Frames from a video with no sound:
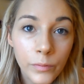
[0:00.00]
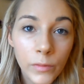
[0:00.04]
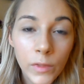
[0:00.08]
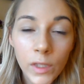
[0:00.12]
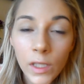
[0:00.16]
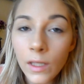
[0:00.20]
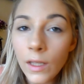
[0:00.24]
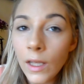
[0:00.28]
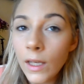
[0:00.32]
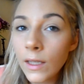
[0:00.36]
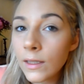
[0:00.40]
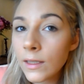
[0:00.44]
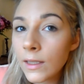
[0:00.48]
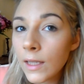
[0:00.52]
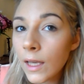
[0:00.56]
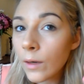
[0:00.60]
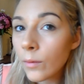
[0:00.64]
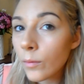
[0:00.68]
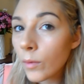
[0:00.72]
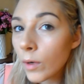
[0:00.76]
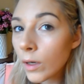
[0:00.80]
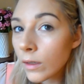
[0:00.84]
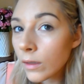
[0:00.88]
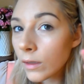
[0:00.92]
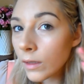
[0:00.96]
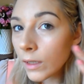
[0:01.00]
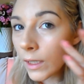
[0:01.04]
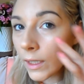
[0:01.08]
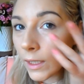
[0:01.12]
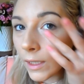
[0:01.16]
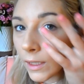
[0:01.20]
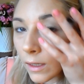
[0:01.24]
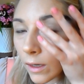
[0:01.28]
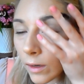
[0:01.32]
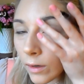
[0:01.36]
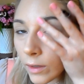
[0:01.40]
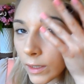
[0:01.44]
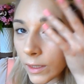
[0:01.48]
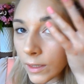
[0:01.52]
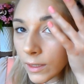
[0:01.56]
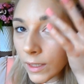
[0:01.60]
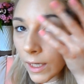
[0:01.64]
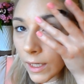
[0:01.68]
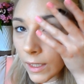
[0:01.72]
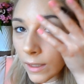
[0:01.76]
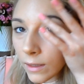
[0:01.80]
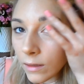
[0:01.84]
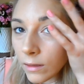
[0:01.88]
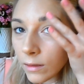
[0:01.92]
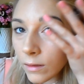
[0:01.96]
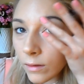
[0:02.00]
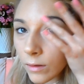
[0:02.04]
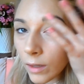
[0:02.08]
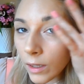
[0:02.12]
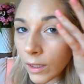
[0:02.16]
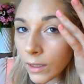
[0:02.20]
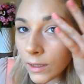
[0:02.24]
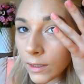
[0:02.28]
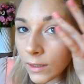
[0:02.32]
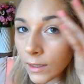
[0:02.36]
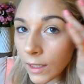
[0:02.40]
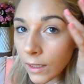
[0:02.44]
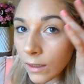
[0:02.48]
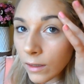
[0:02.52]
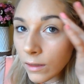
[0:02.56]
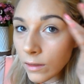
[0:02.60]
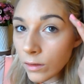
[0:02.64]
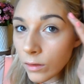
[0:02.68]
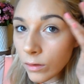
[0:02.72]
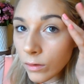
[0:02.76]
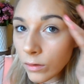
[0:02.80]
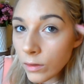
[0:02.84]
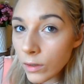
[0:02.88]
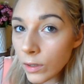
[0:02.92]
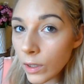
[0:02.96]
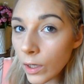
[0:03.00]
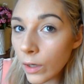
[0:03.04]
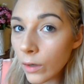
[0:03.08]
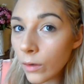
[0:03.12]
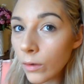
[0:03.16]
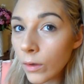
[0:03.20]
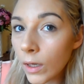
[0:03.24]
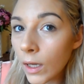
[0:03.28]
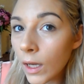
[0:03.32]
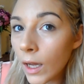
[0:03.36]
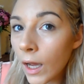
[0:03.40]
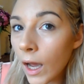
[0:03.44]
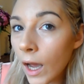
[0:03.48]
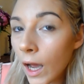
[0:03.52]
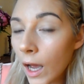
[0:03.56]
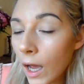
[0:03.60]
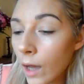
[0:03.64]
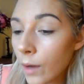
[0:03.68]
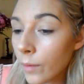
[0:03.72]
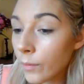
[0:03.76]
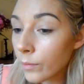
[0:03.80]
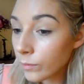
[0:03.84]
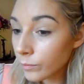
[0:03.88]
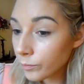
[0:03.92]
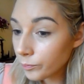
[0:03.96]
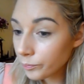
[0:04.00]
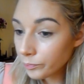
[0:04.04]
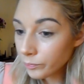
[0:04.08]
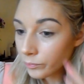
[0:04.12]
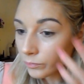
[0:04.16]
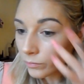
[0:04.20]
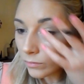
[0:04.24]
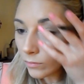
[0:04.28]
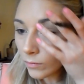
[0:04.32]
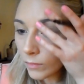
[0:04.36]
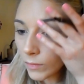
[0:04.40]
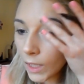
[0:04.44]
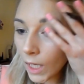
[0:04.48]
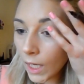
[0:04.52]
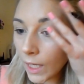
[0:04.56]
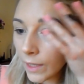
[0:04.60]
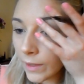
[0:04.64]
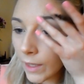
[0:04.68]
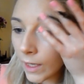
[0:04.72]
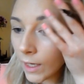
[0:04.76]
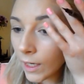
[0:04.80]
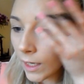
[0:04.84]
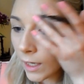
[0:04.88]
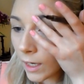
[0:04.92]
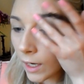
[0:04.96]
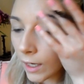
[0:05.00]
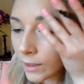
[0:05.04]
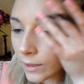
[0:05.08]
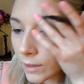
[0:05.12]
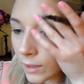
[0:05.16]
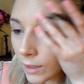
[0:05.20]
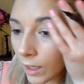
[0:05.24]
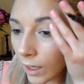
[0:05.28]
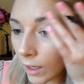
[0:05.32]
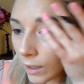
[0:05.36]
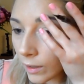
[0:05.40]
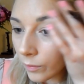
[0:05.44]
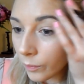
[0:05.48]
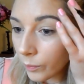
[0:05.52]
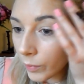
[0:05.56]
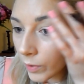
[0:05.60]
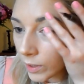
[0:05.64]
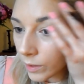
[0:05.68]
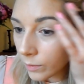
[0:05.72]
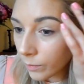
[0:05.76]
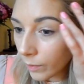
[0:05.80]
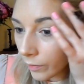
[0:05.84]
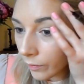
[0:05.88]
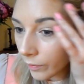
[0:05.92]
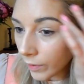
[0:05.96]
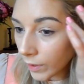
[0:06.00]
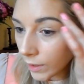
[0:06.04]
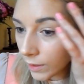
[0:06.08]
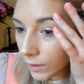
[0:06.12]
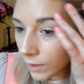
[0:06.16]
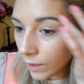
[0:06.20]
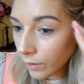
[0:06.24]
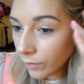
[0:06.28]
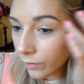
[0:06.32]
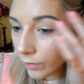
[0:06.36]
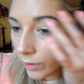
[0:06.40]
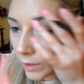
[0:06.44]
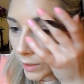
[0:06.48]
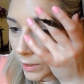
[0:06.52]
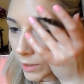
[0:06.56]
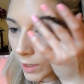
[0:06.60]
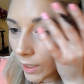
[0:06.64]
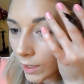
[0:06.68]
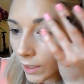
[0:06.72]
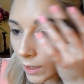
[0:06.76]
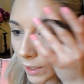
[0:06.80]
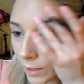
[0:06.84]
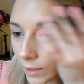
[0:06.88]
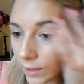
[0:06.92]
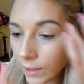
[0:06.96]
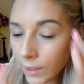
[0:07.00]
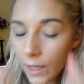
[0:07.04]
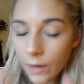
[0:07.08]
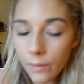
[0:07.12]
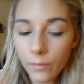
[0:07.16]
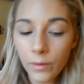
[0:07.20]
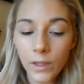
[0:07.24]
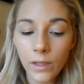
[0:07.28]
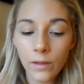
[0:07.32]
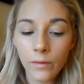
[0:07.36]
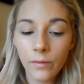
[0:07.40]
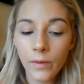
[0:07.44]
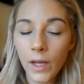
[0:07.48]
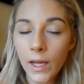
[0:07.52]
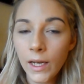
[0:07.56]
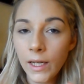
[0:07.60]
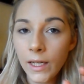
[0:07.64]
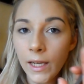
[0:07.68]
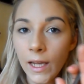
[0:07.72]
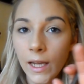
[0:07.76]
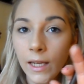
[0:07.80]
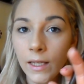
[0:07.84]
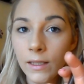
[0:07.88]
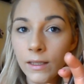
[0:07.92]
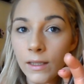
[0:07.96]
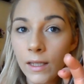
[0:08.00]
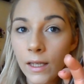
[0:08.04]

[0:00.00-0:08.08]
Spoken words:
So that's that one. It only takes 30 seconds or so, and then I like to kind of brush my fingers over it gently to get rid of any